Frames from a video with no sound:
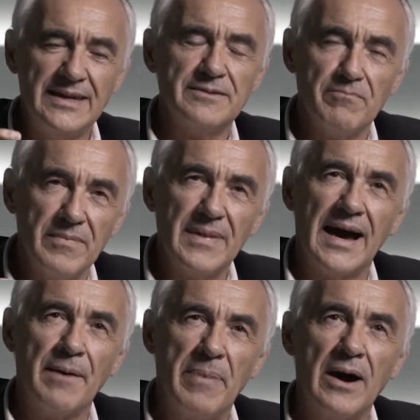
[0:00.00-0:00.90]
is
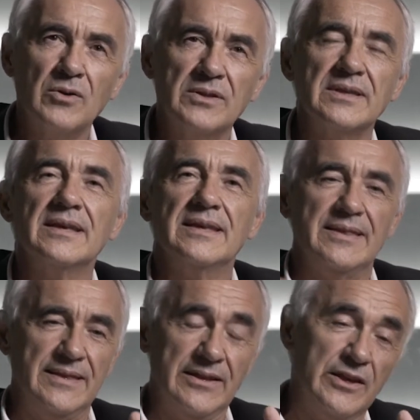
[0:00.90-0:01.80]
about
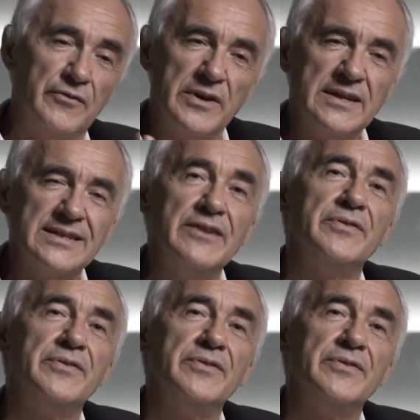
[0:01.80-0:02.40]
the difference